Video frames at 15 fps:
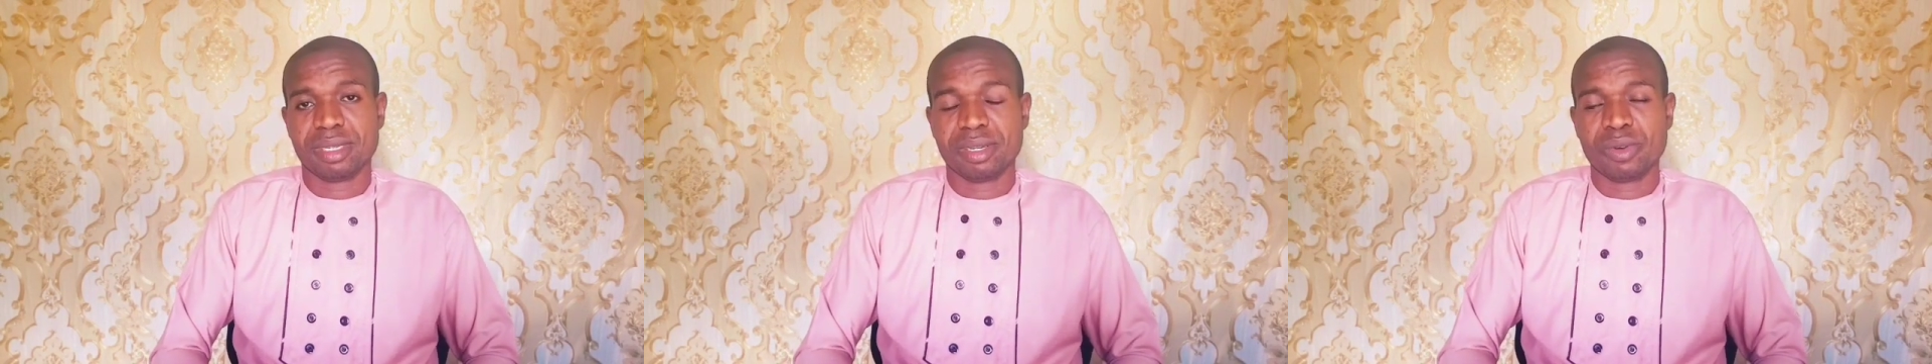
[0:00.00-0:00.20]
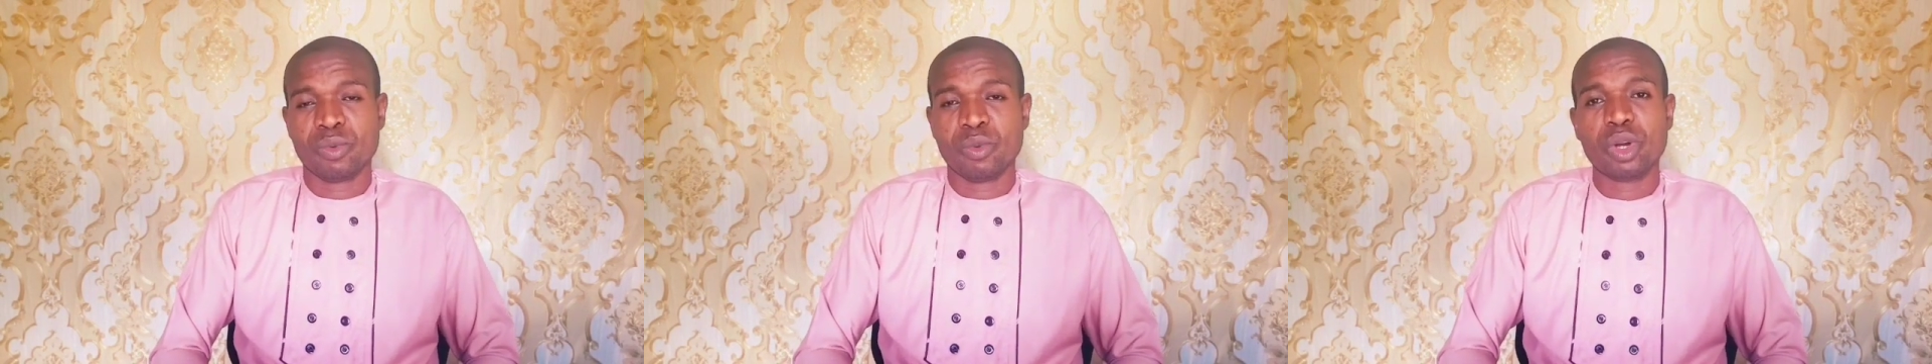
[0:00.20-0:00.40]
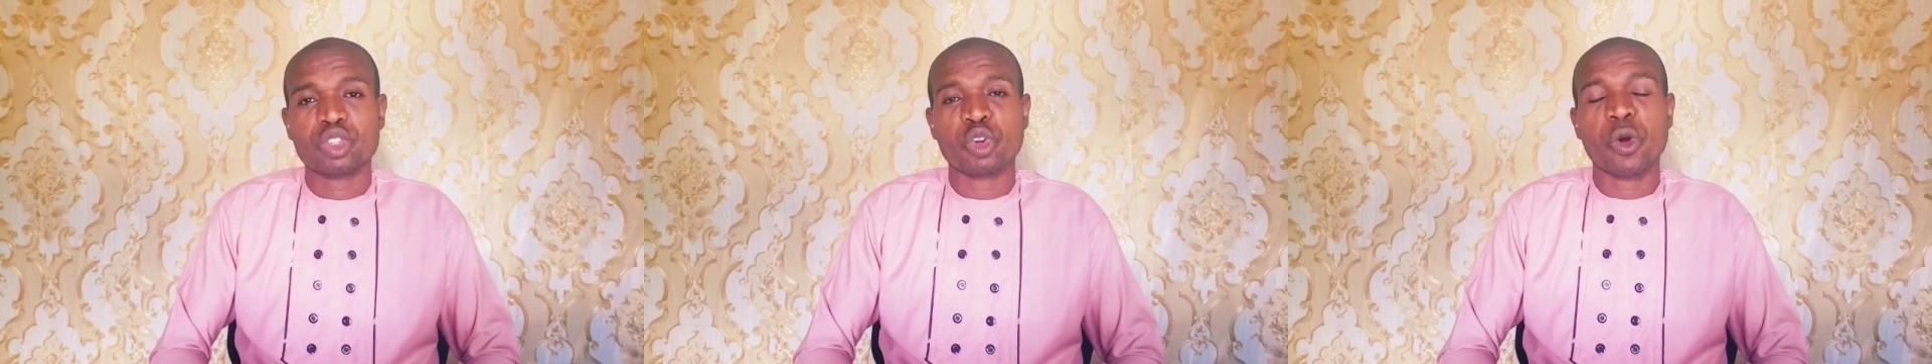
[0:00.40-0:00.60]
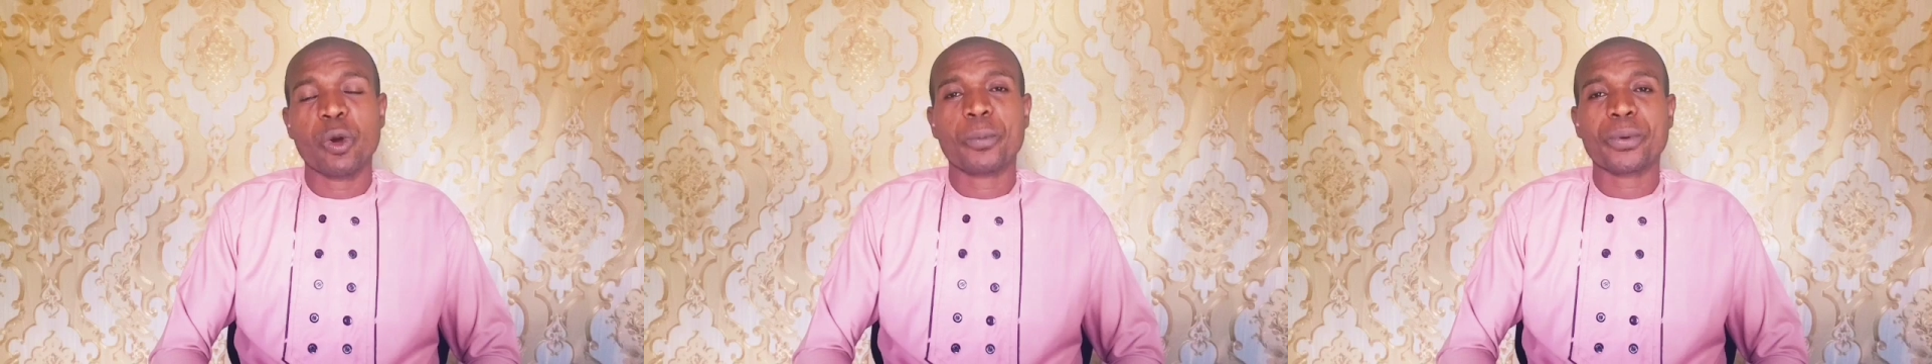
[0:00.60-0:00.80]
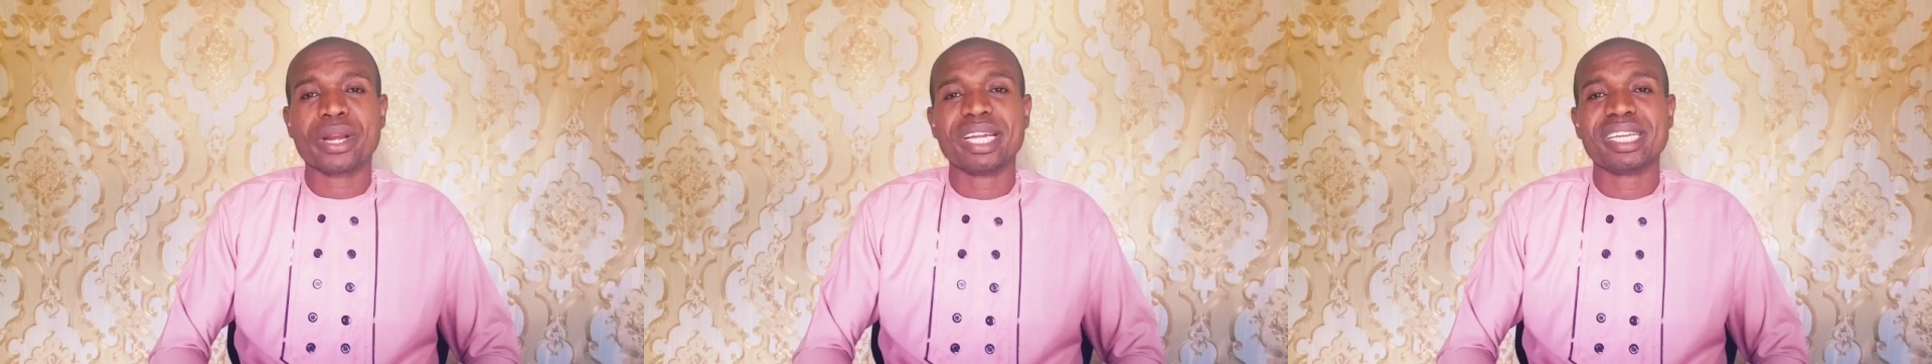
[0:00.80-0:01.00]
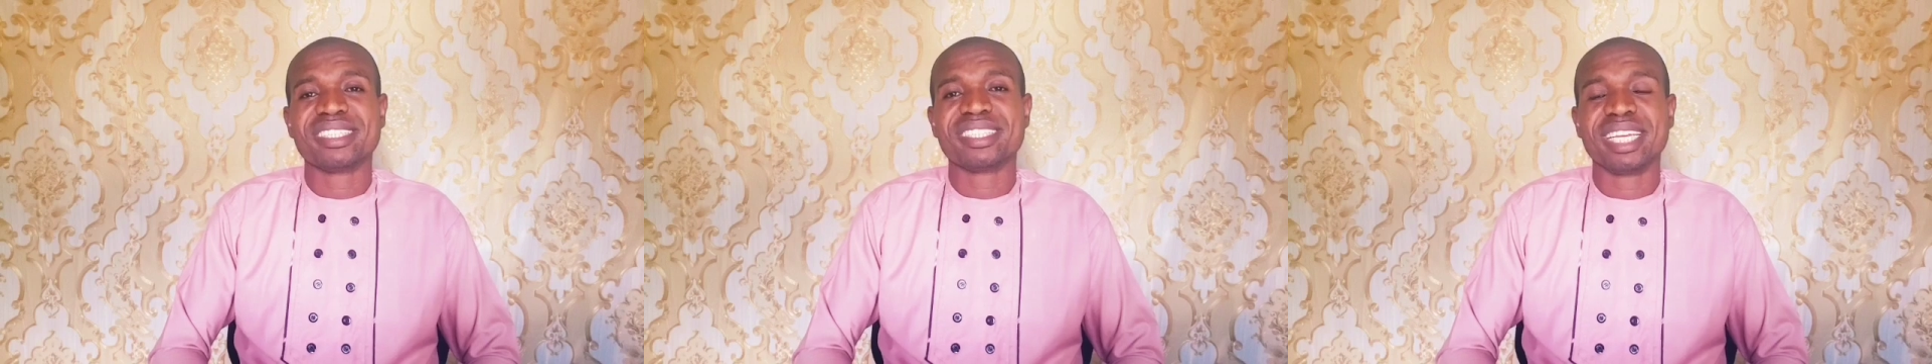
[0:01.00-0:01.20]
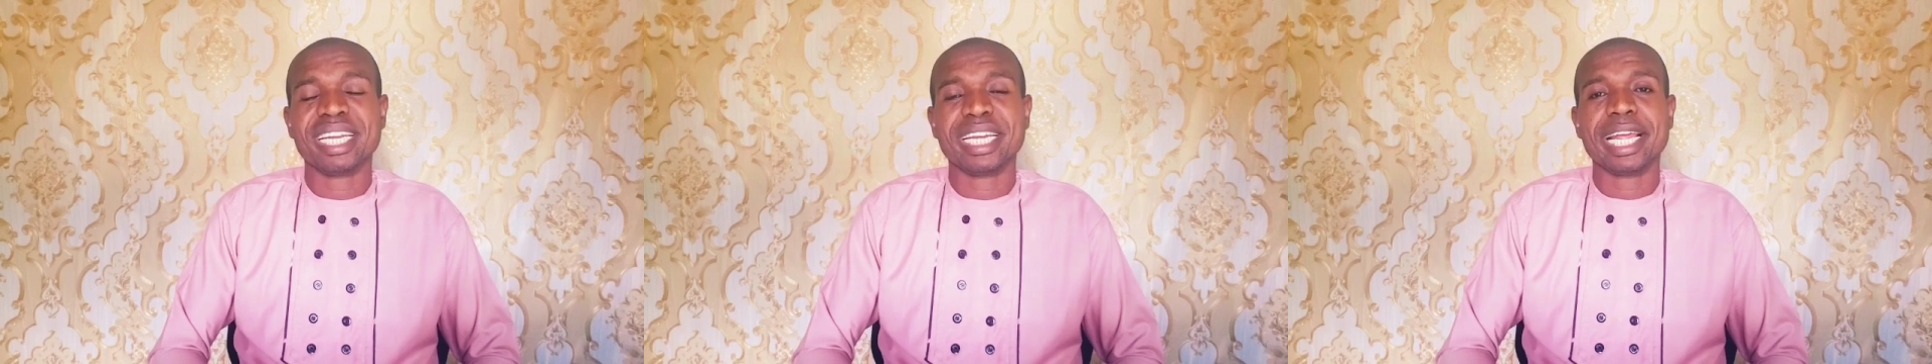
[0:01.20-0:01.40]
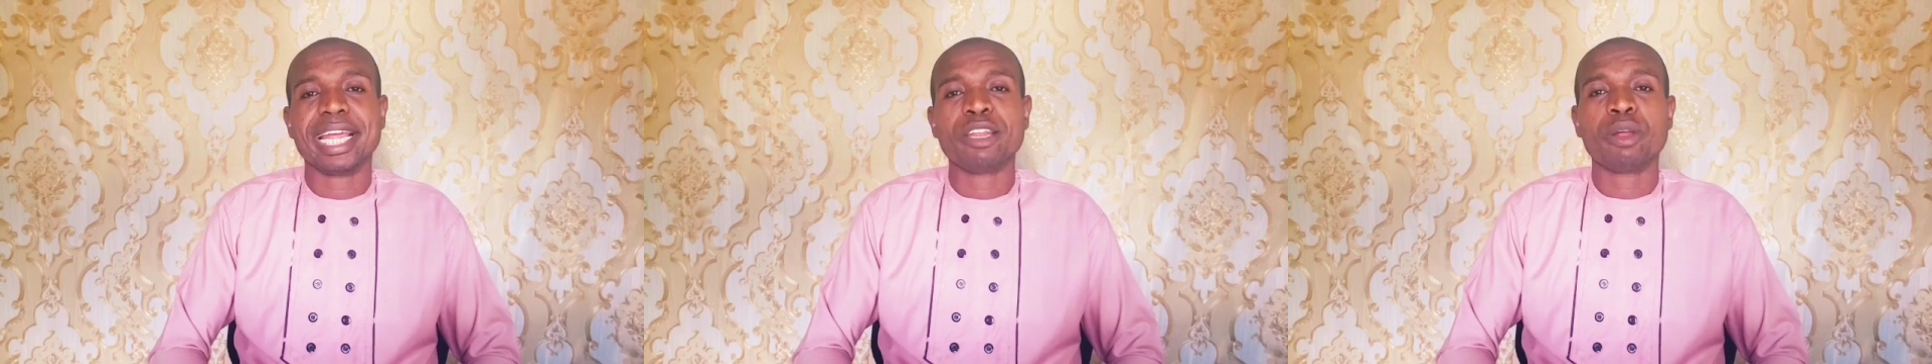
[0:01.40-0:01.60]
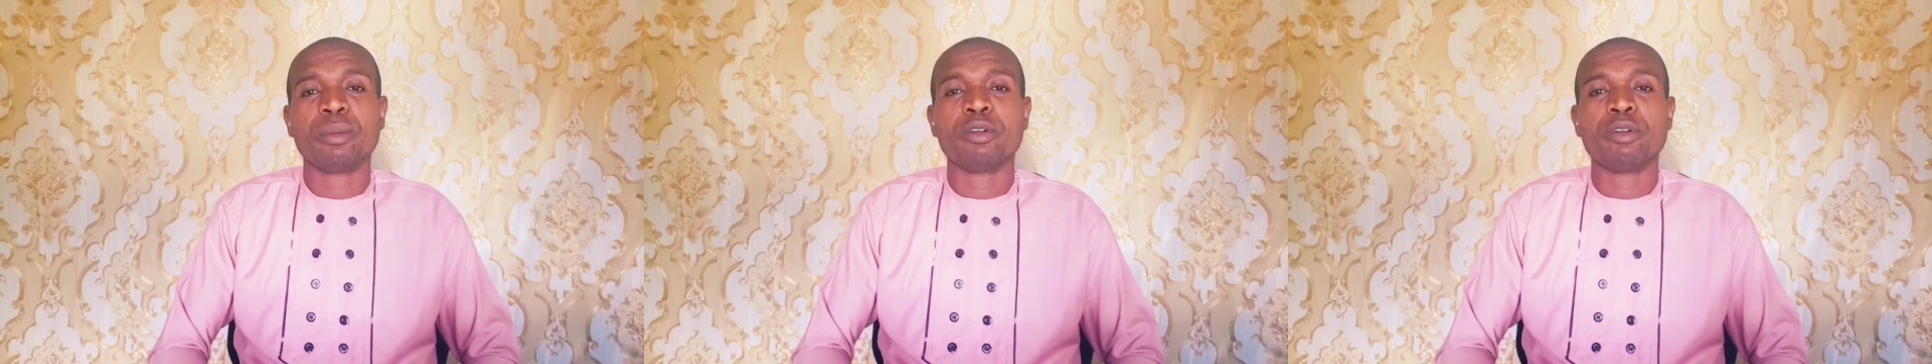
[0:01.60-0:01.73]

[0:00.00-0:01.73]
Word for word: What oppresses in the kingdom